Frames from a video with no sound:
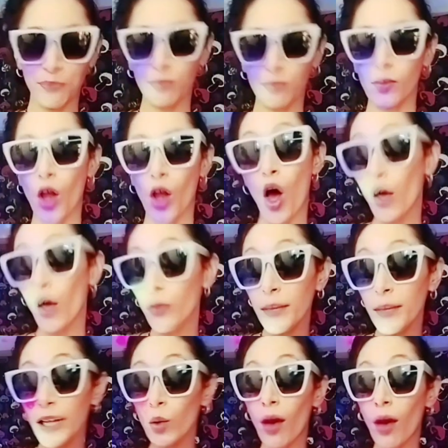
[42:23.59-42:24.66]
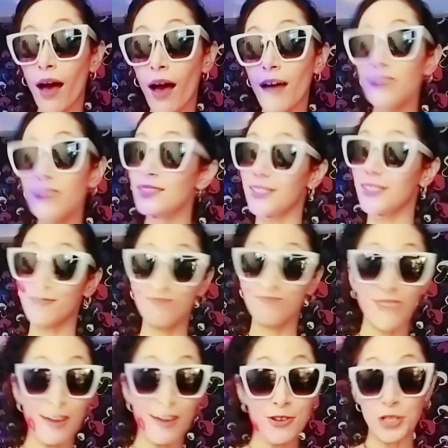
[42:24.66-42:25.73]
All the meanwhiles,
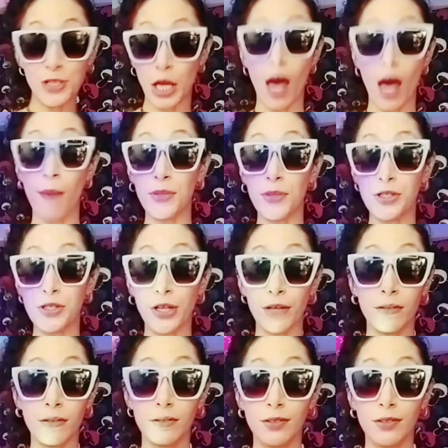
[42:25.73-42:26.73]
there's an opposite.